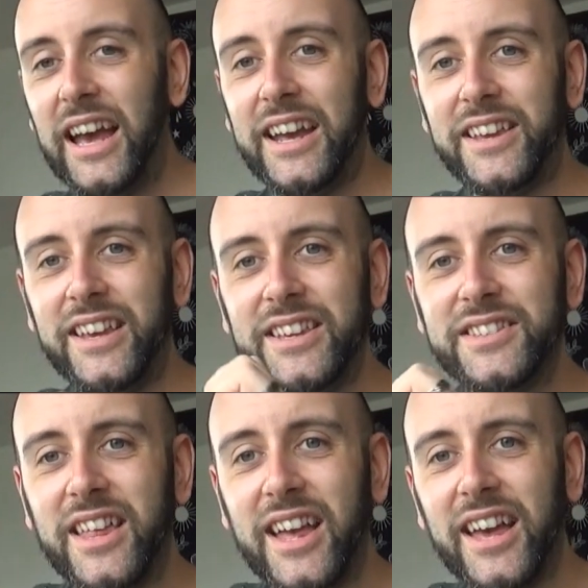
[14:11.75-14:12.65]
and it
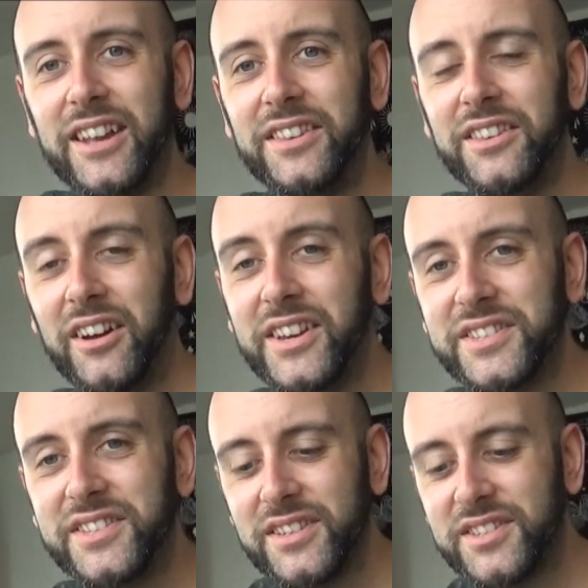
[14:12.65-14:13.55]
is their
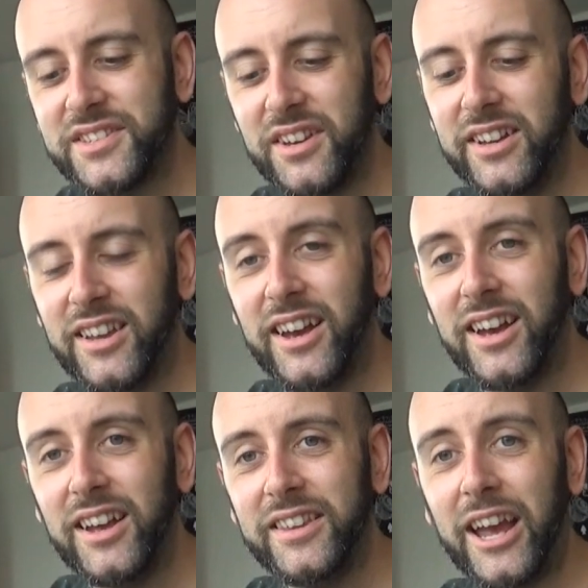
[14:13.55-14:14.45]
Knights
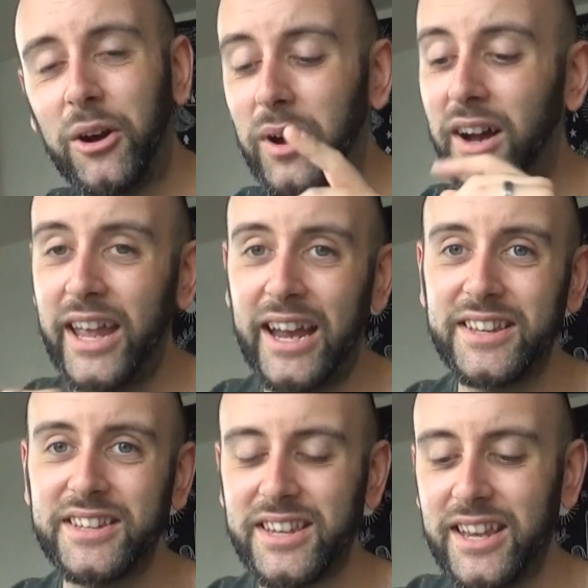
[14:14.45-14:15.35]
Cider. Now, I
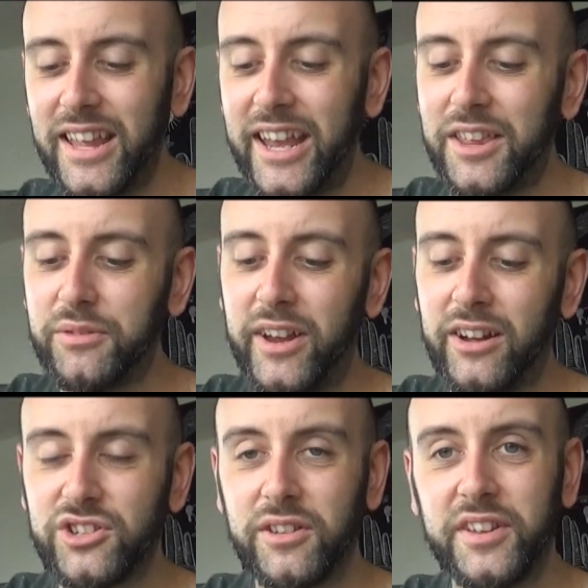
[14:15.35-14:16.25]
had it in a
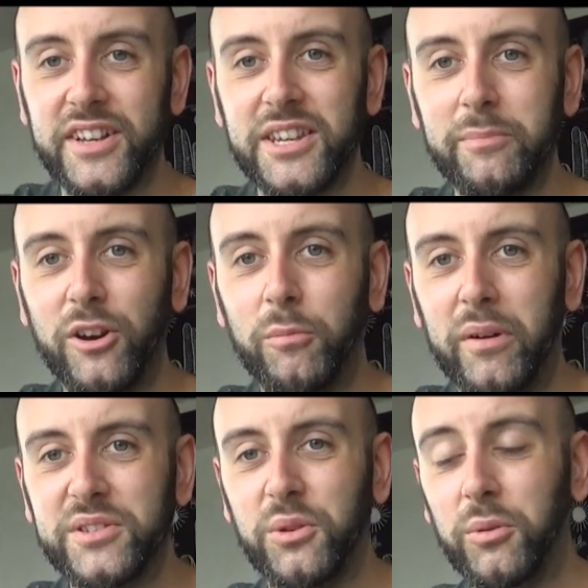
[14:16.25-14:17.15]
330ml
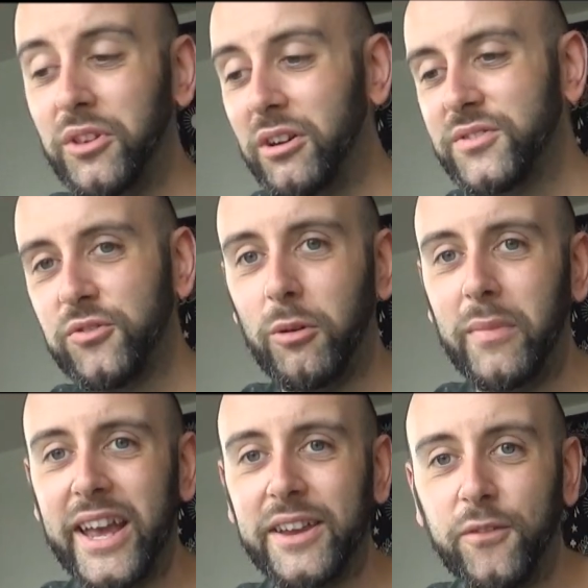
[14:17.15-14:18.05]
bottle, not
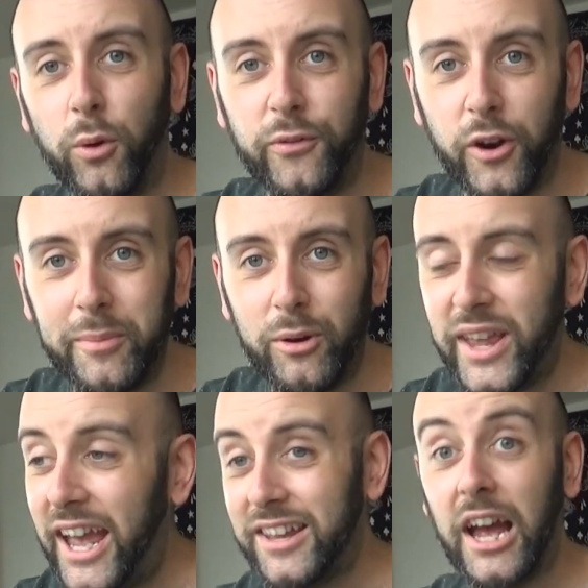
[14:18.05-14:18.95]
from a
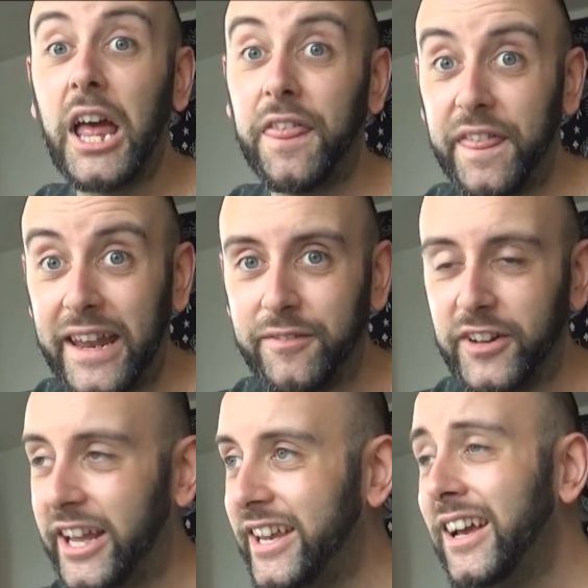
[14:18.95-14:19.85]
440ml can,
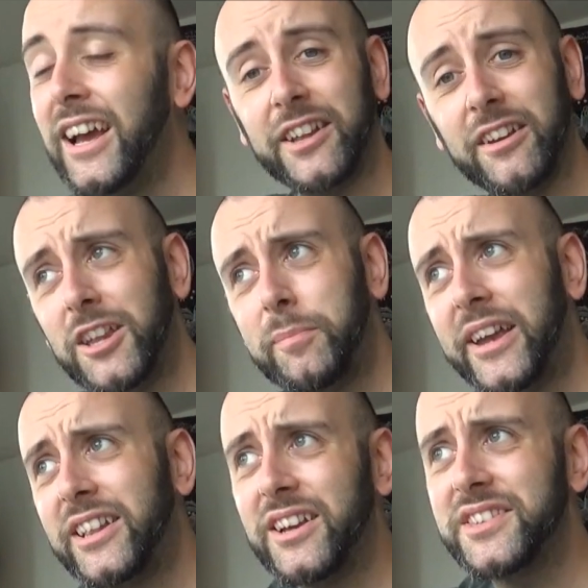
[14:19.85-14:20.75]
thankfully, and I only
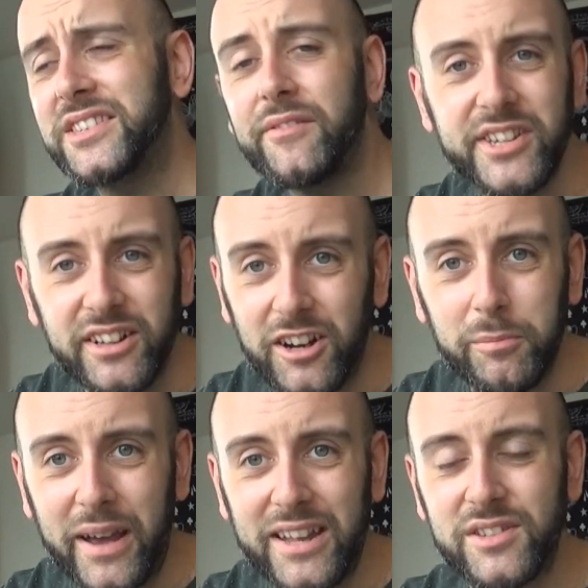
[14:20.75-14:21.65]
paid like
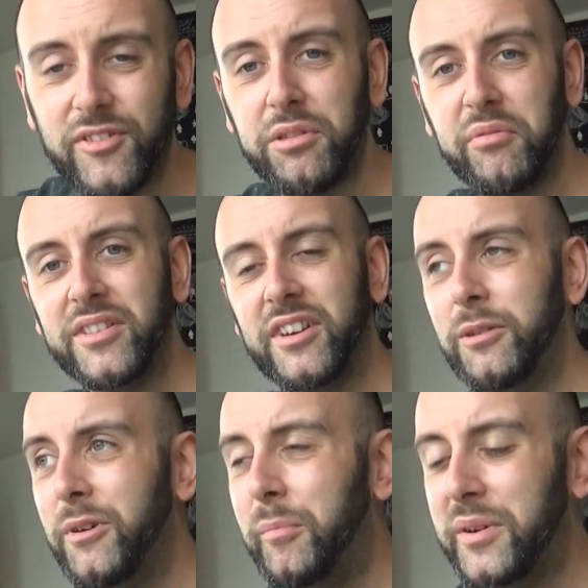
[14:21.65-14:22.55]
79 pence for the
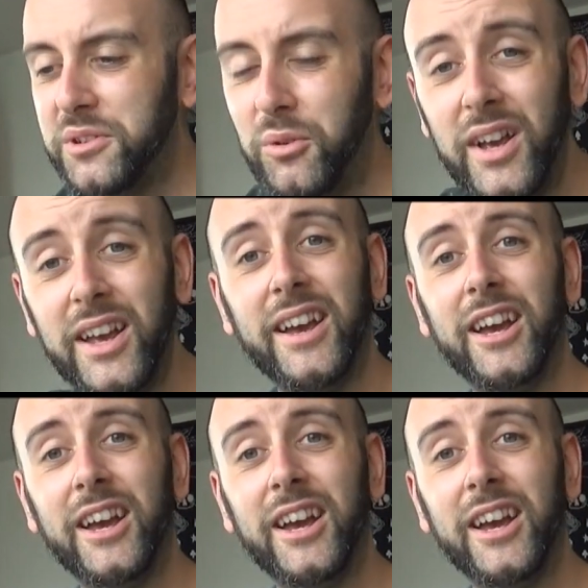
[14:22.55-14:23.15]
330ml bottle.